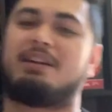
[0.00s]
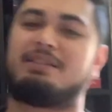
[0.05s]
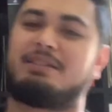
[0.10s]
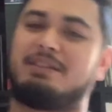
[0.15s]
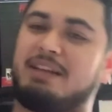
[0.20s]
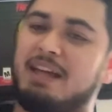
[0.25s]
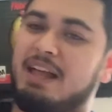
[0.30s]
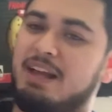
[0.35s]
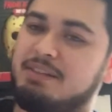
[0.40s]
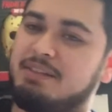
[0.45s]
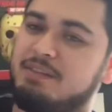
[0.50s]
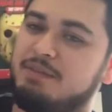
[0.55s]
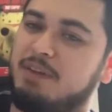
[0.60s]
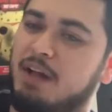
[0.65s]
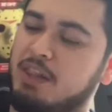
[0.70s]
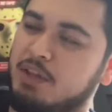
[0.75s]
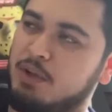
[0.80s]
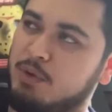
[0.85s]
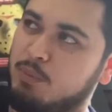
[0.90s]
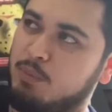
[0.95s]
Galaxy
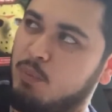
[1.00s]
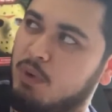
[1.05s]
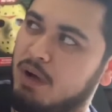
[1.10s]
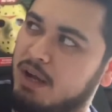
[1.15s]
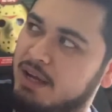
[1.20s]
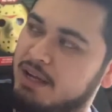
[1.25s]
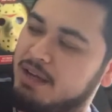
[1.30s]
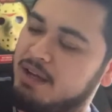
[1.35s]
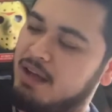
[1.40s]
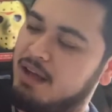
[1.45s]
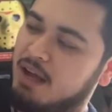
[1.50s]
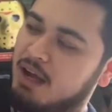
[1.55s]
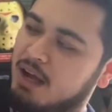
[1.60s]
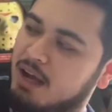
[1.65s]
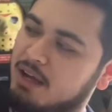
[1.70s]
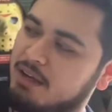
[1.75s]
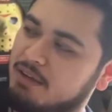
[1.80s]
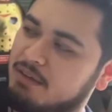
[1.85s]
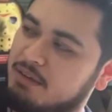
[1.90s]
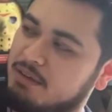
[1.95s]
Volume 1
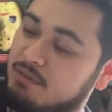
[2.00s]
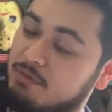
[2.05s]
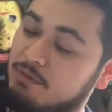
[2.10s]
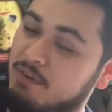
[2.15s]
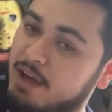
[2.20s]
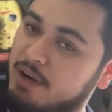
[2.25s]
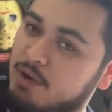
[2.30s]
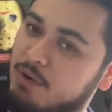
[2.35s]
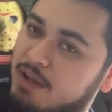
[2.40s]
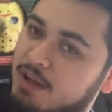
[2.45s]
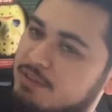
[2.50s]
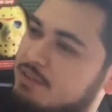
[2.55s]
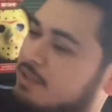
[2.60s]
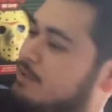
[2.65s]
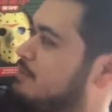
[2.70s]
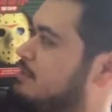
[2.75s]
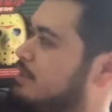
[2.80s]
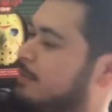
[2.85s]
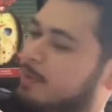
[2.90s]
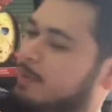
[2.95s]
on vinyl also,
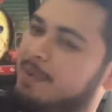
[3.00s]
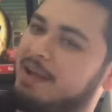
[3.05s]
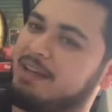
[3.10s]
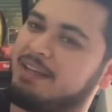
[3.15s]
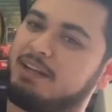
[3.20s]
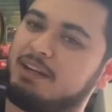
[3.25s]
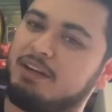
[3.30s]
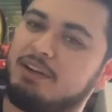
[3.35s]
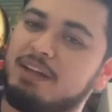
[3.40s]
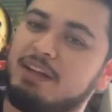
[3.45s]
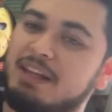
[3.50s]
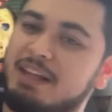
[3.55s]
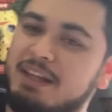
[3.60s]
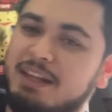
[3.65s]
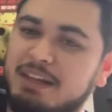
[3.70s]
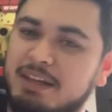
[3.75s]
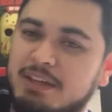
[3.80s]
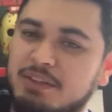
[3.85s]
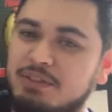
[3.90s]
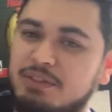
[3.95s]
so we're back here.
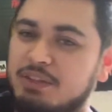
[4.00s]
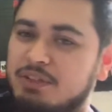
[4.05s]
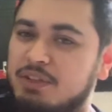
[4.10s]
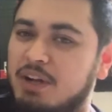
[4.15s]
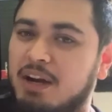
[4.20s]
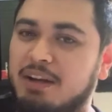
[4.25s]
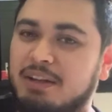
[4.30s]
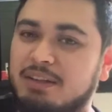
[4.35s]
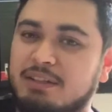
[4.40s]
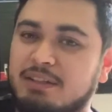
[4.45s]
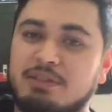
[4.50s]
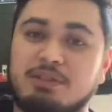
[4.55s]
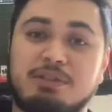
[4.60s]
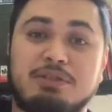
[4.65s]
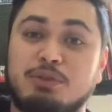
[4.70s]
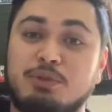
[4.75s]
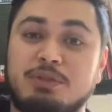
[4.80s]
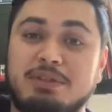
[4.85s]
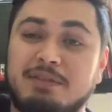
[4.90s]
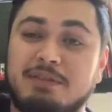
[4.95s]
It's the Target
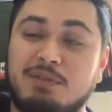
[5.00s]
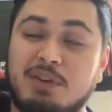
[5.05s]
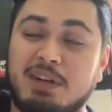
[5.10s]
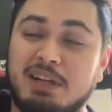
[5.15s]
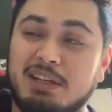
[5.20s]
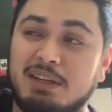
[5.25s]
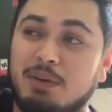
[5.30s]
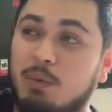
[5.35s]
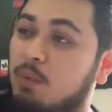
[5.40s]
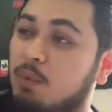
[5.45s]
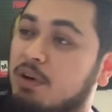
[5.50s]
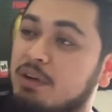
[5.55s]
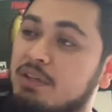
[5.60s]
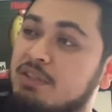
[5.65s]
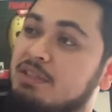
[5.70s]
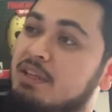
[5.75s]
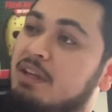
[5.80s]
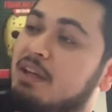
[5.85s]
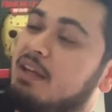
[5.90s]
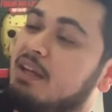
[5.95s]
exclusive one, words,
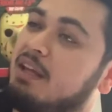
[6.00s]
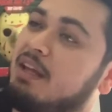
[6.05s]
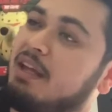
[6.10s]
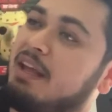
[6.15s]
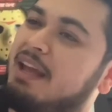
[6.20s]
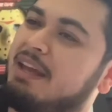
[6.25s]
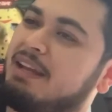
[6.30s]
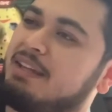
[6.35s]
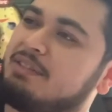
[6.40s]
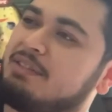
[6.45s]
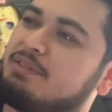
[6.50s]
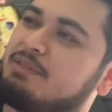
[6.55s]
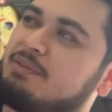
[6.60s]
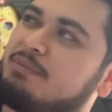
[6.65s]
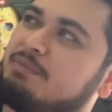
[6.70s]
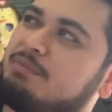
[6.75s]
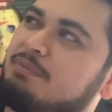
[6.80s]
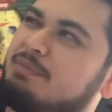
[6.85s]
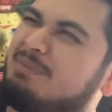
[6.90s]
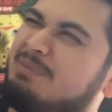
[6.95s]
and it's
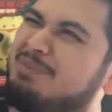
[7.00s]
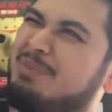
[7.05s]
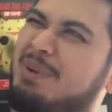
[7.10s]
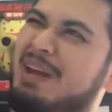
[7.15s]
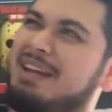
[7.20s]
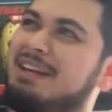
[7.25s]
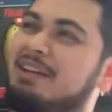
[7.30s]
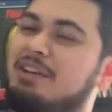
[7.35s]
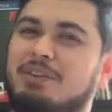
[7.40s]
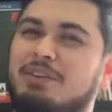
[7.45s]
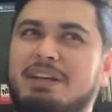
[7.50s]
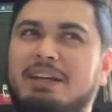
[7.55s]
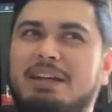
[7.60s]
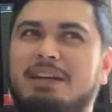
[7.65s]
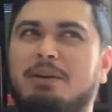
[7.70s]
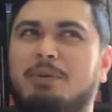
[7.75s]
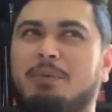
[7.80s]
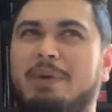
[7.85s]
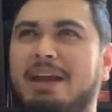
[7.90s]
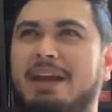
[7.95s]
red and green or
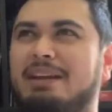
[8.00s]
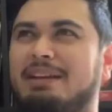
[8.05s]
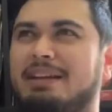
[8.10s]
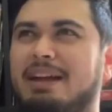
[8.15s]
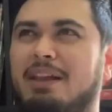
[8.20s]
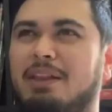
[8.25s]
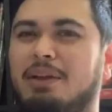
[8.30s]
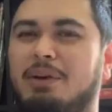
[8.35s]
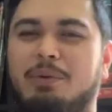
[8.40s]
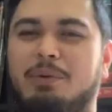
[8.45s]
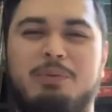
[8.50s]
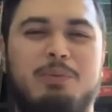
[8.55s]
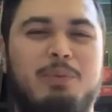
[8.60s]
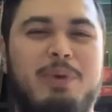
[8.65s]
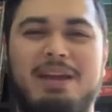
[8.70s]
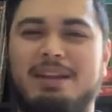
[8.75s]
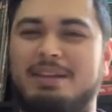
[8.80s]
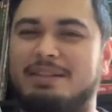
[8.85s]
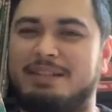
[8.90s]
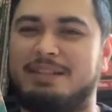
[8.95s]
red and yellow, red
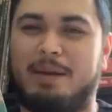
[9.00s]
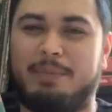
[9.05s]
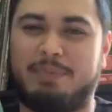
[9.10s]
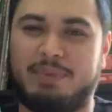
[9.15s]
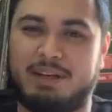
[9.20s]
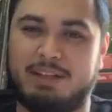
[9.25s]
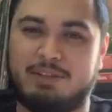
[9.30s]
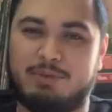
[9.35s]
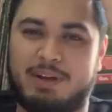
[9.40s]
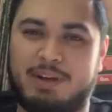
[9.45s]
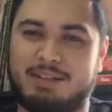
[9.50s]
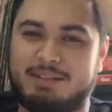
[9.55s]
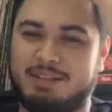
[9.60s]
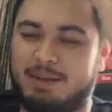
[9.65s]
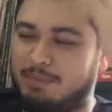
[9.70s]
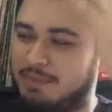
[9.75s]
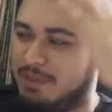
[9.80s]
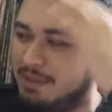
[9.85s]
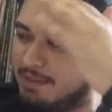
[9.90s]
and something. It's red and something.